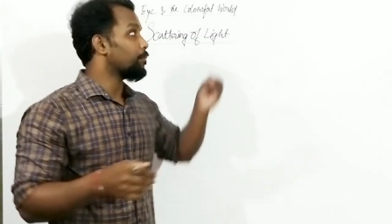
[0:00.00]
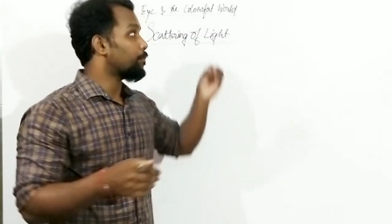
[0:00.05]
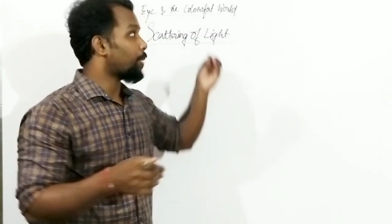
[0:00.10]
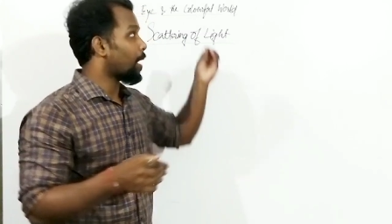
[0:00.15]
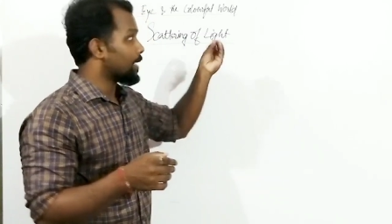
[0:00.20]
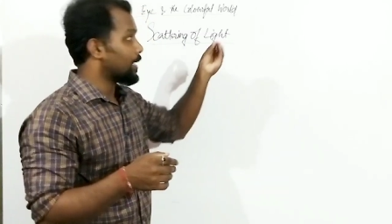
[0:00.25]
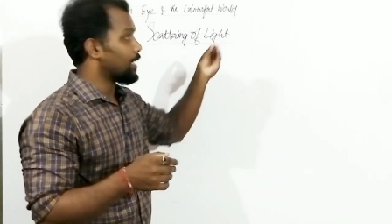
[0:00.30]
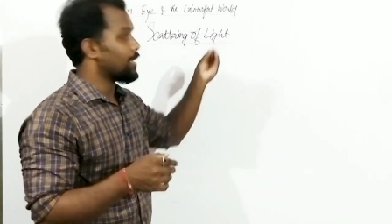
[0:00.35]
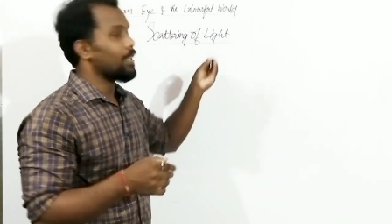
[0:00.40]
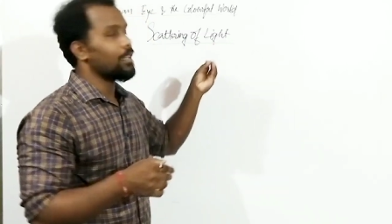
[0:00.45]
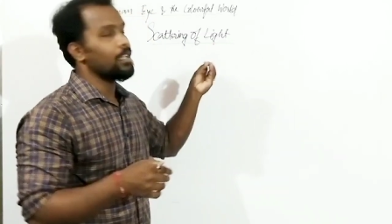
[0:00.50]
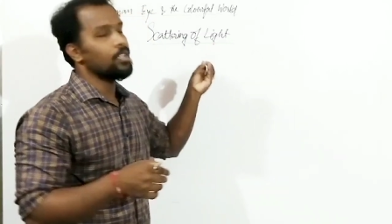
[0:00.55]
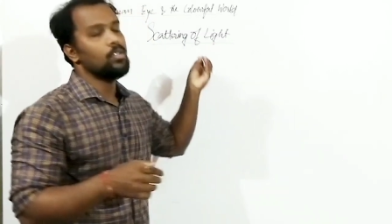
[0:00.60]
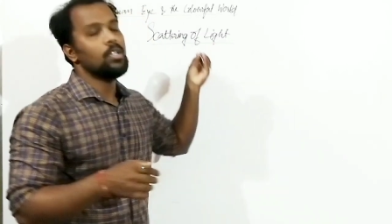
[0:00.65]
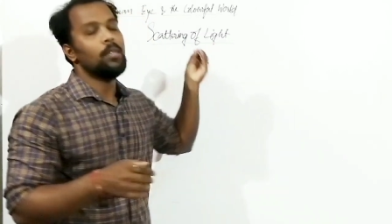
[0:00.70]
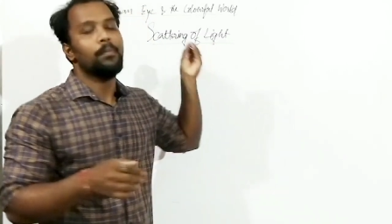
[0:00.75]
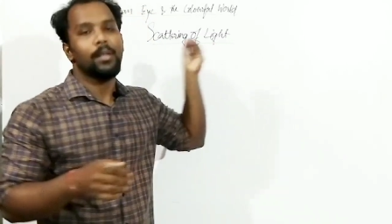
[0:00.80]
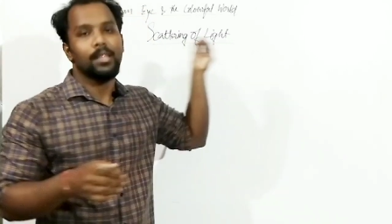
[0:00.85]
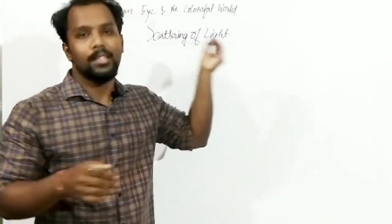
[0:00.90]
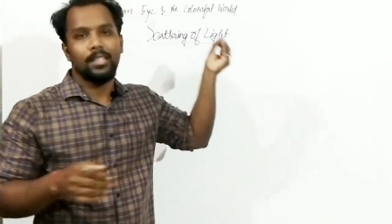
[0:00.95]
particle that is
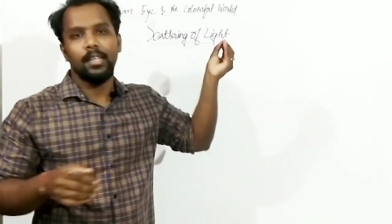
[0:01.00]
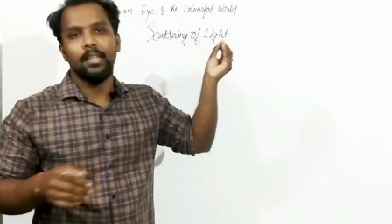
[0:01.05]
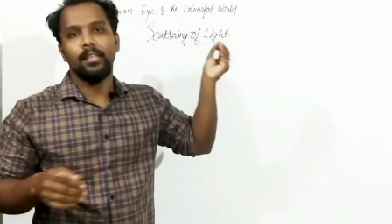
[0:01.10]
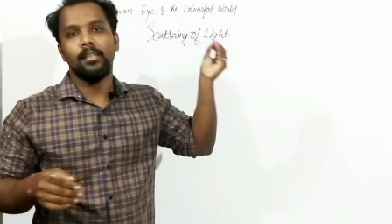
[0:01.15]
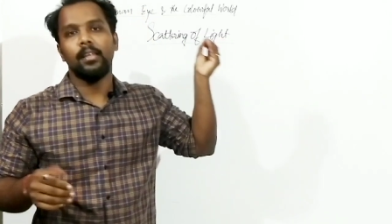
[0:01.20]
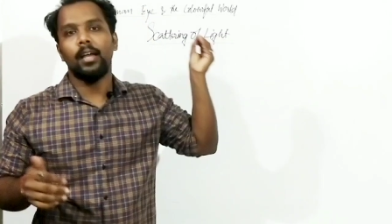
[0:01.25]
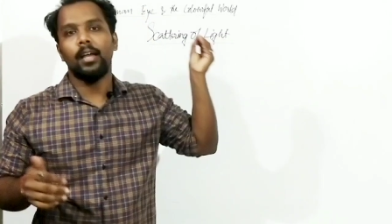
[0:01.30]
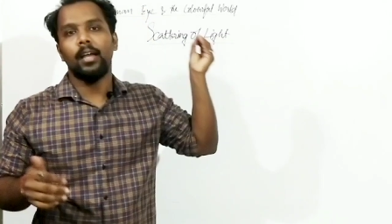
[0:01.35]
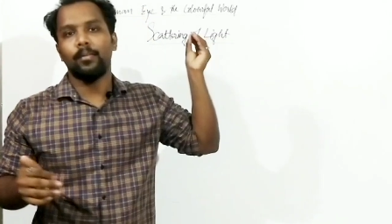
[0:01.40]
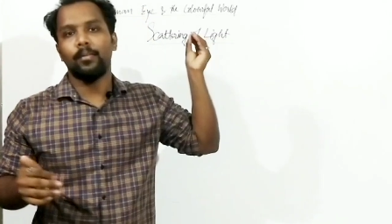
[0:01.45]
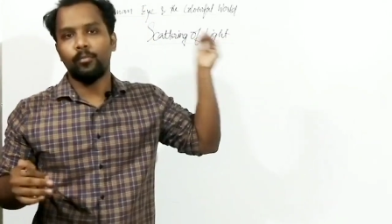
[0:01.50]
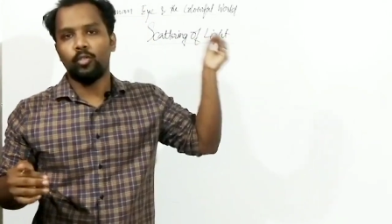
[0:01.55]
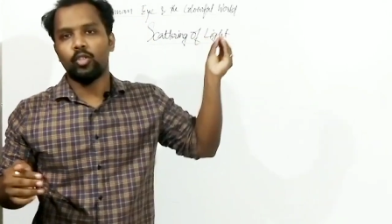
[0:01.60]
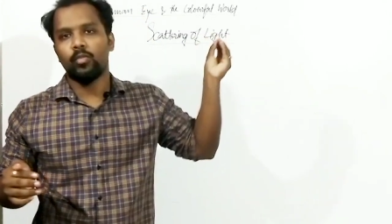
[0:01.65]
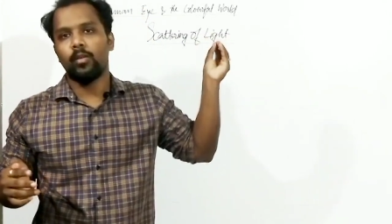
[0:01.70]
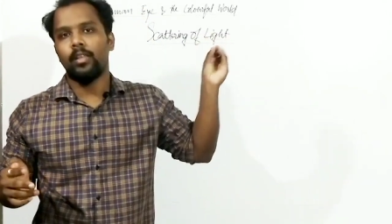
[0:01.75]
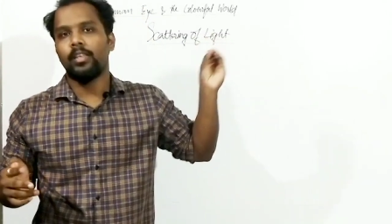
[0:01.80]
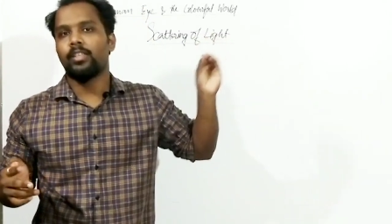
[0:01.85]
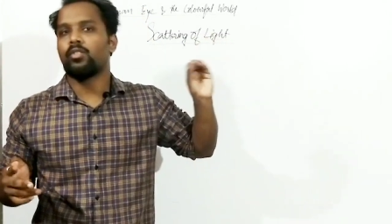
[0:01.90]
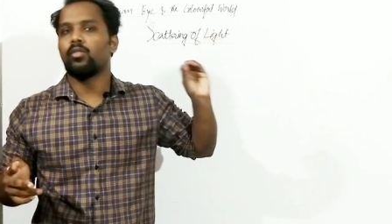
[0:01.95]
actually present in the
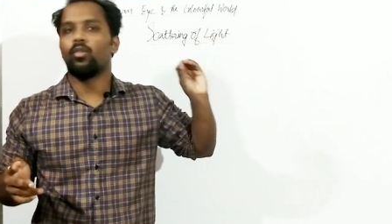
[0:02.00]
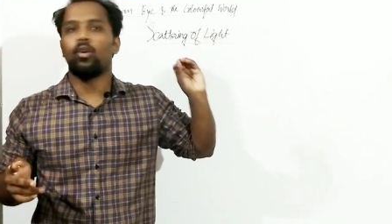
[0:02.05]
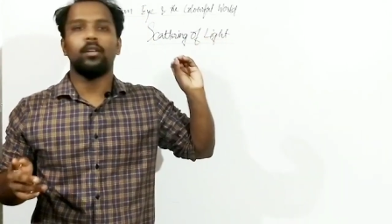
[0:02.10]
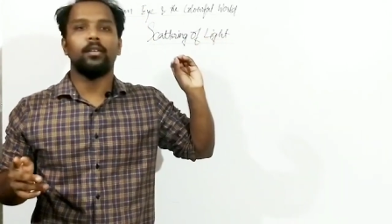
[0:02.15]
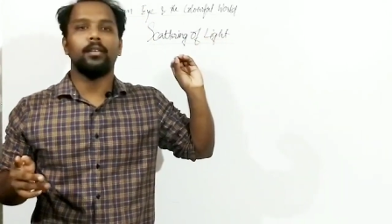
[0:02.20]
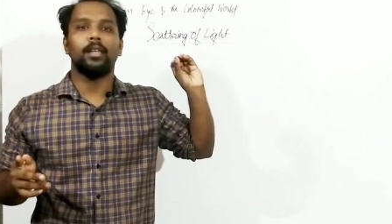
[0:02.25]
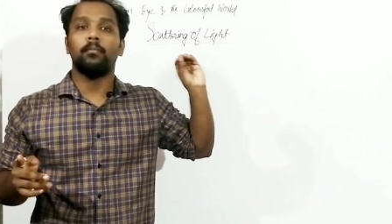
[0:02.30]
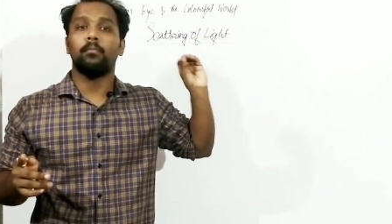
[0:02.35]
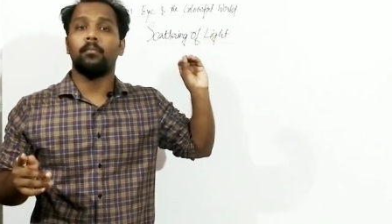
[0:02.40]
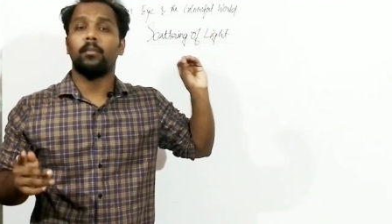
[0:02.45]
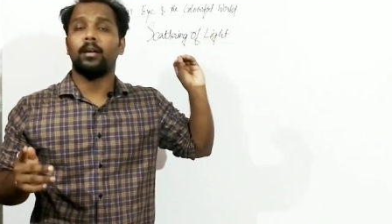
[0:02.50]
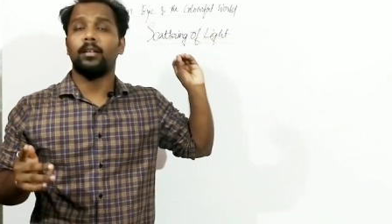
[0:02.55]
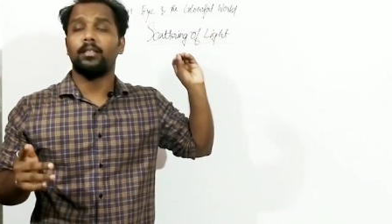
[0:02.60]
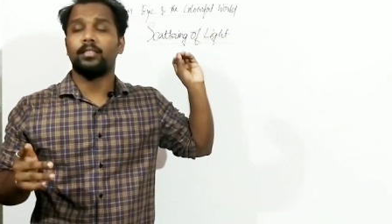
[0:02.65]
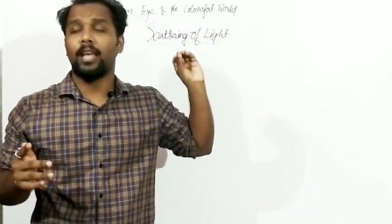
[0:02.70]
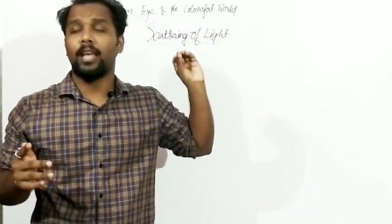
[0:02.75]
atmosphere is not that much